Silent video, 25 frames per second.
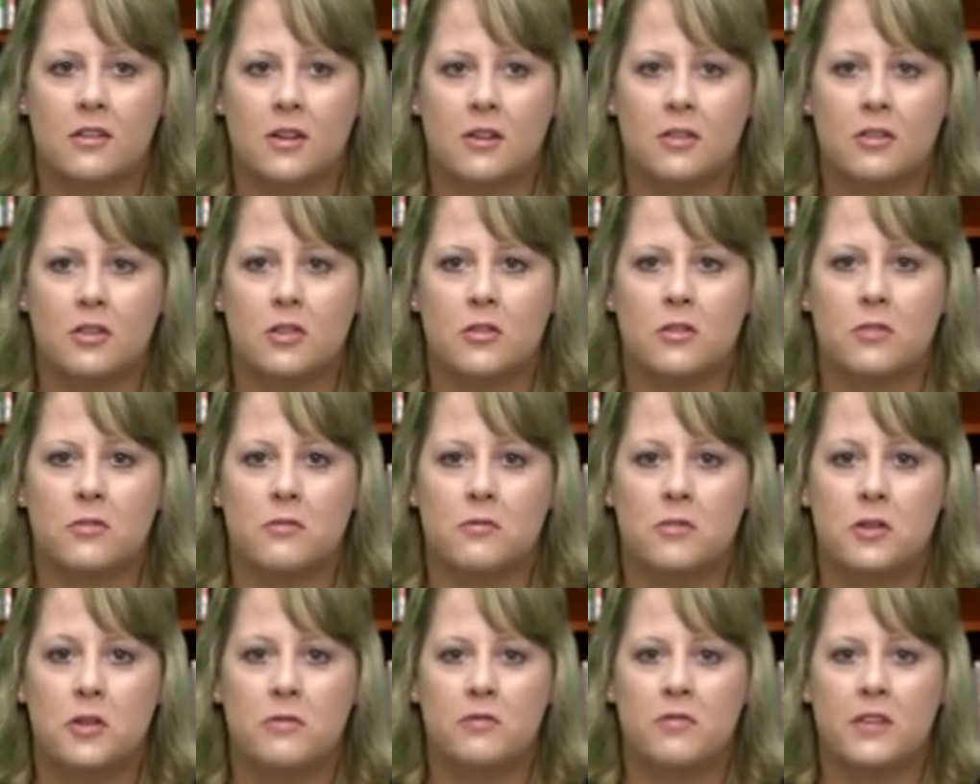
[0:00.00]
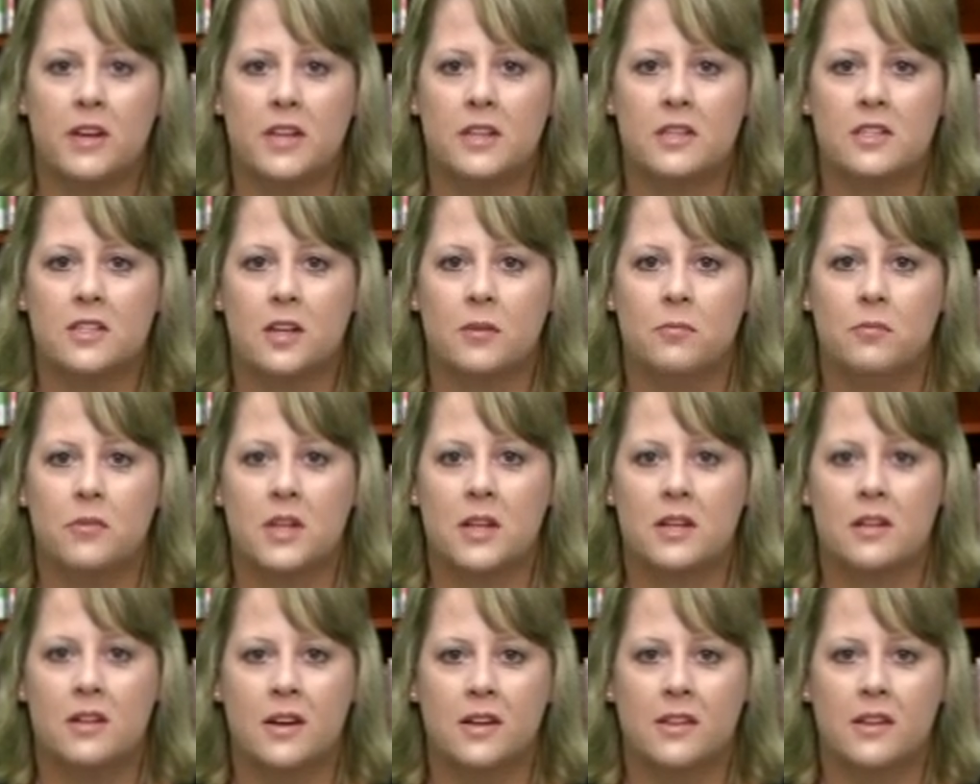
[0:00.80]
you face
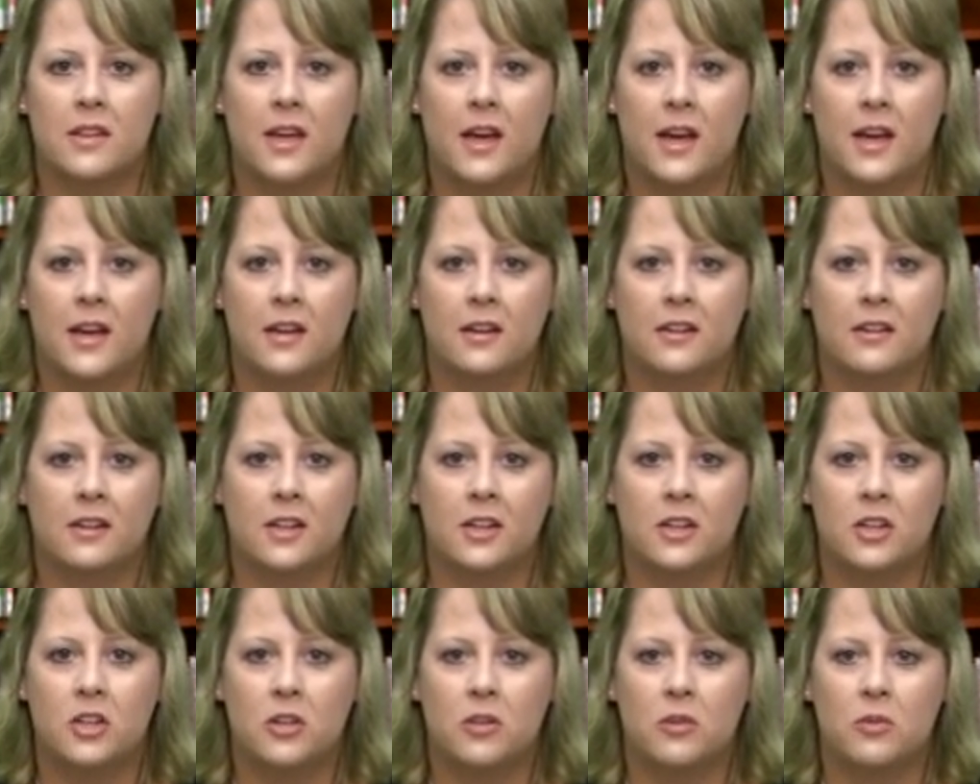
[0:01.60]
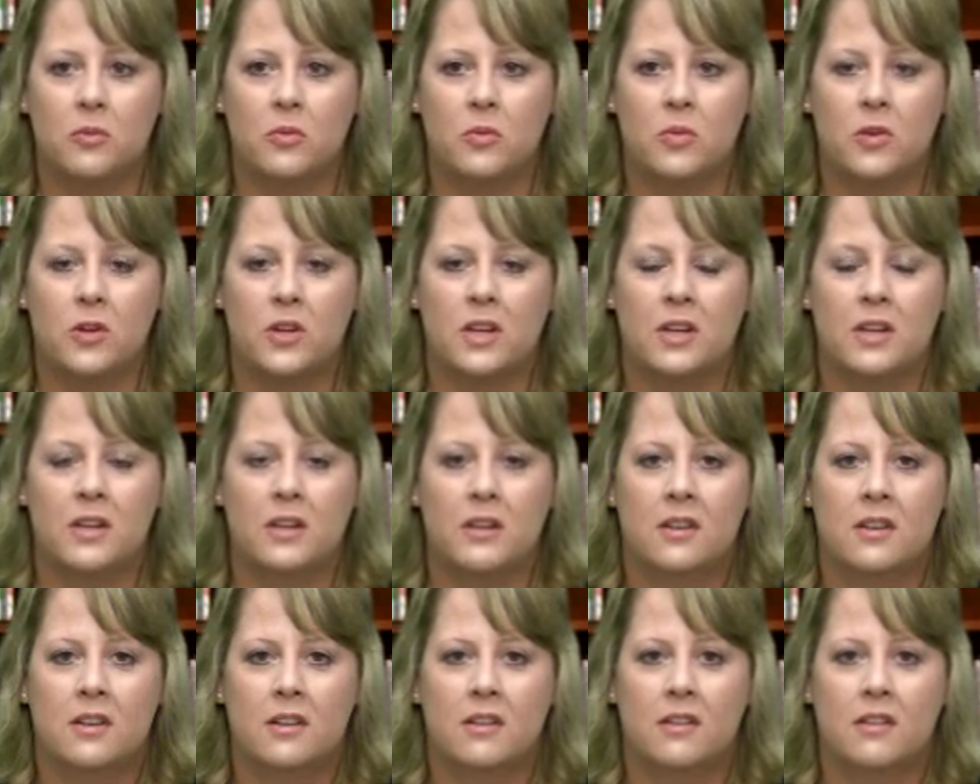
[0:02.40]
something like that and you
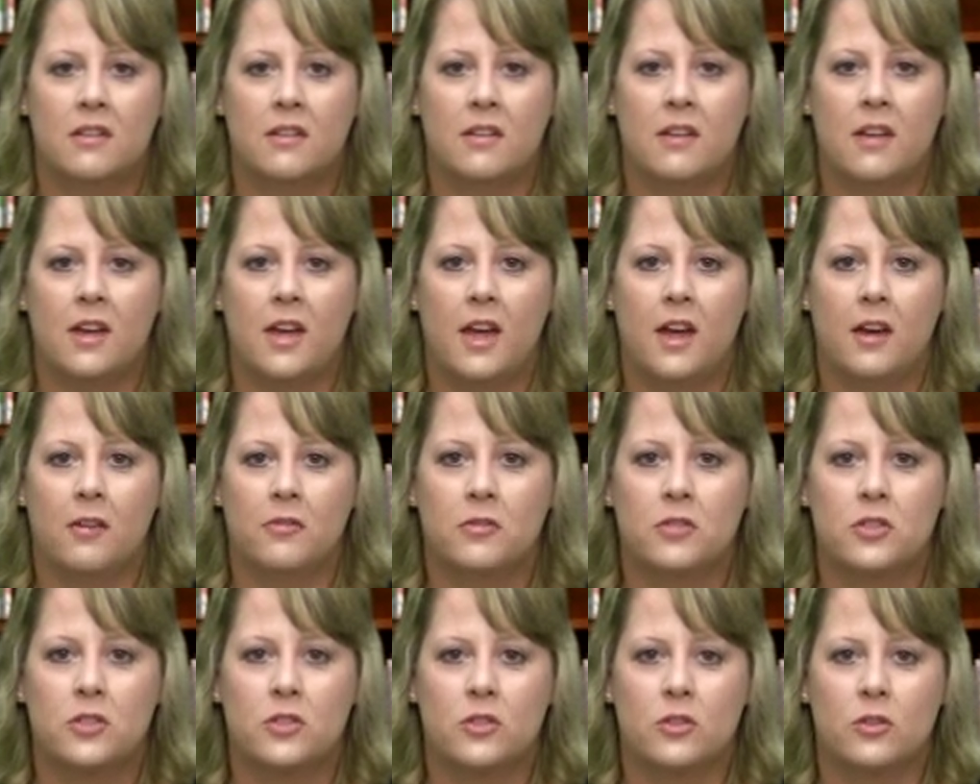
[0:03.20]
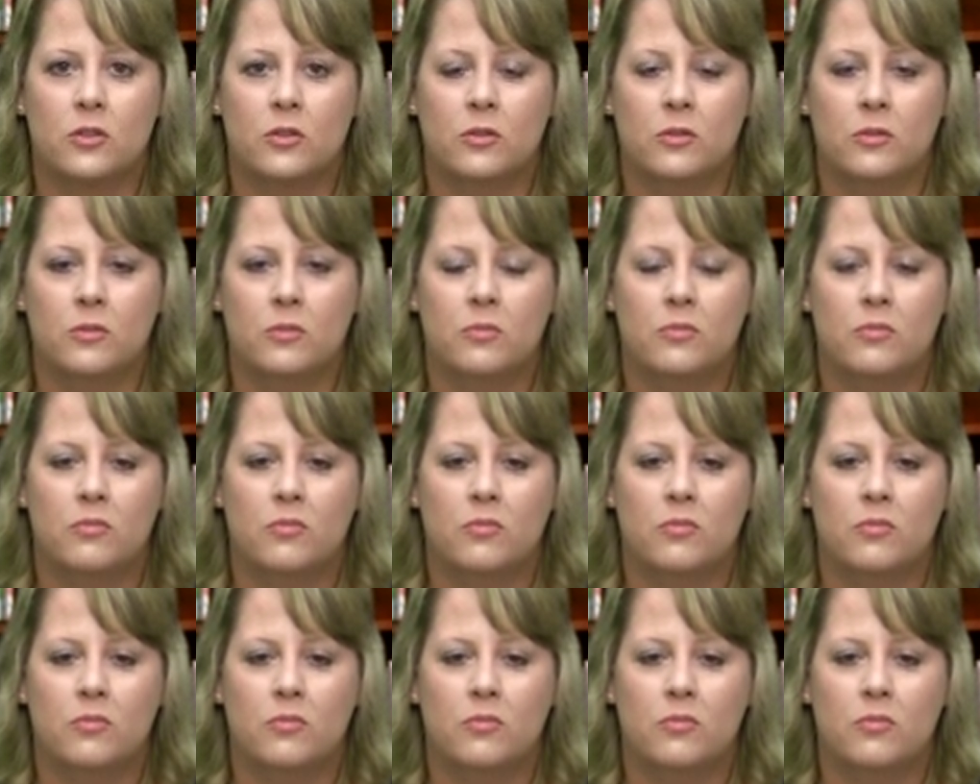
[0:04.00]
have to